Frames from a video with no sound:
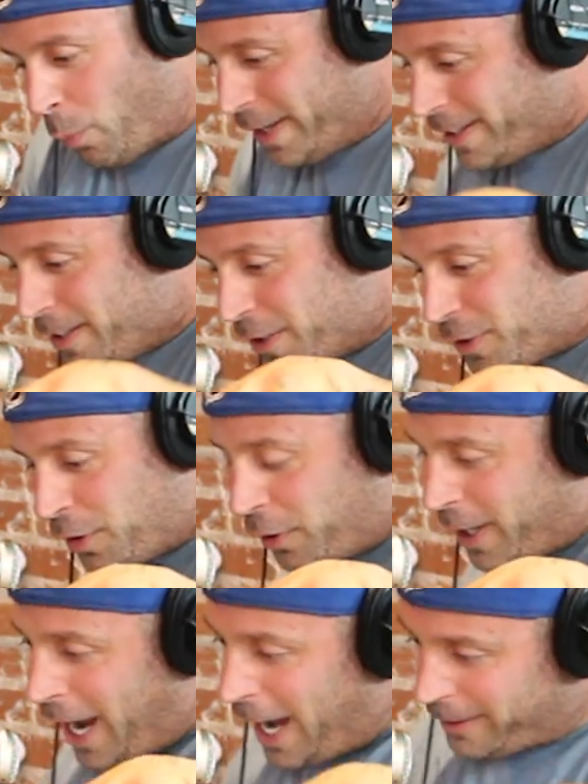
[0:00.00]
we did this little
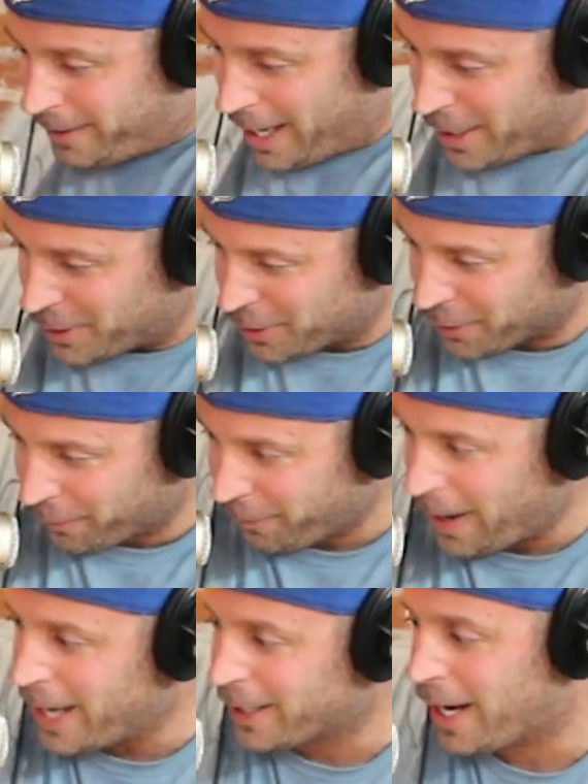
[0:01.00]
contest. It's a
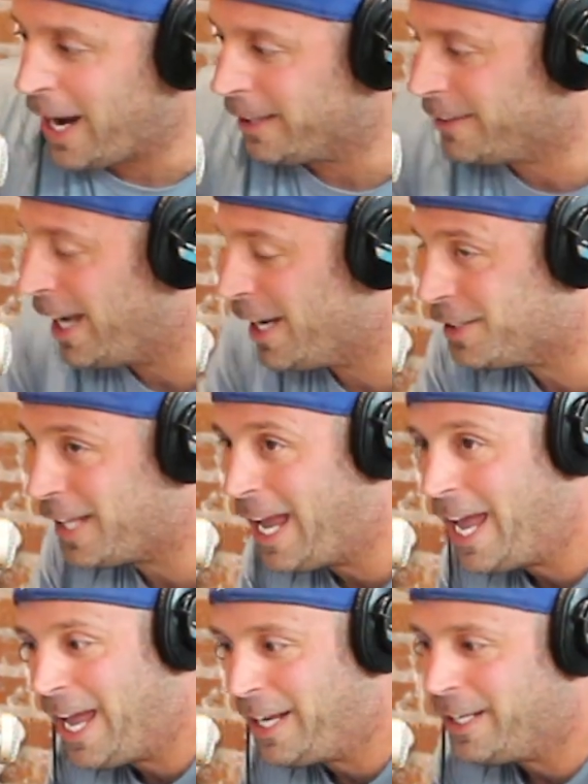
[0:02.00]
fan contest,
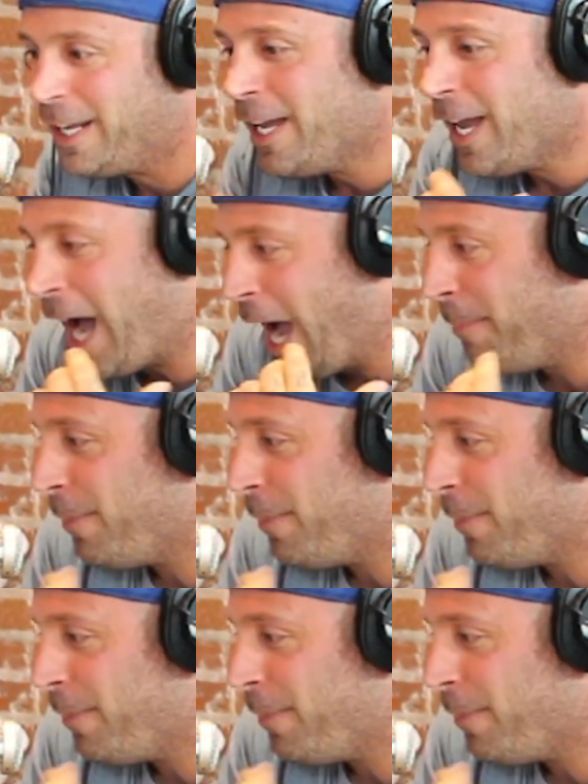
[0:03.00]
and I